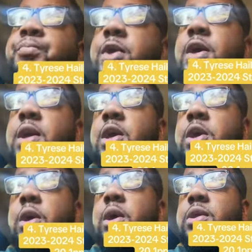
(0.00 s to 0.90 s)
And then, you
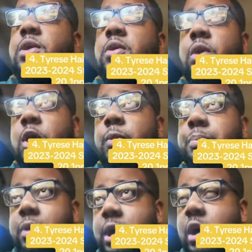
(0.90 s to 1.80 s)
know, his incredible
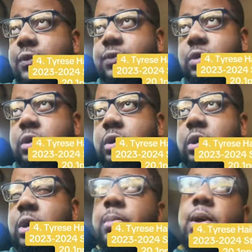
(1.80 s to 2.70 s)
playoff run,
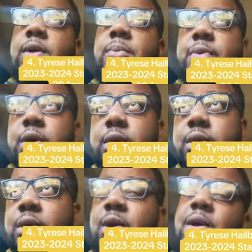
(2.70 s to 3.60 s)
eliminating the
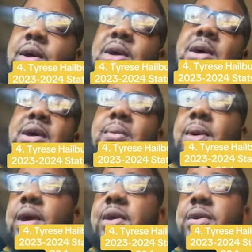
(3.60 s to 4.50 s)
Bucks,
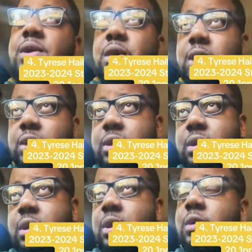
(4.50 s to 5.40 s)
eliminating the
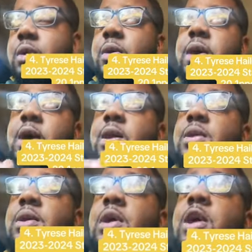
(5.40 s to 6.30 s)
Knicks, and, you know, heading
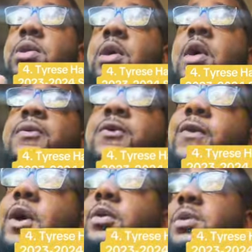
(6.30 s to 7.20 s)
to the Eastern Conference
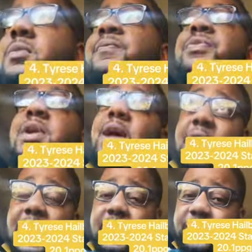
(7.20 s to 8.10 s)
Finals.
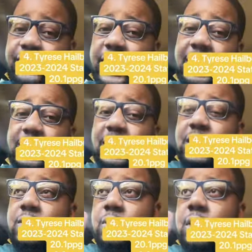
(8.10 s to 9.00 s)
And the fact that
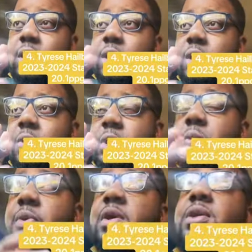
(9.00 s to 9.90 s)
he
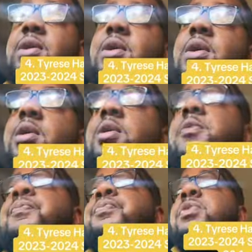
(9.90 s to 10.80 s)
was the
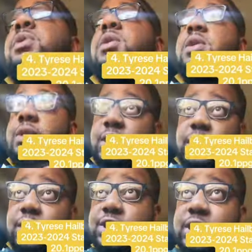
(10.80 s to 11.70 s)

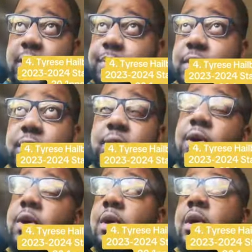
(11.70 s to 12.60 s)
assist champion
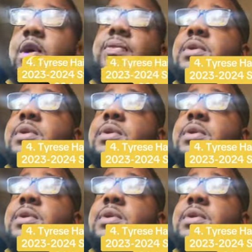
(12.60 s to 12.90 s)
of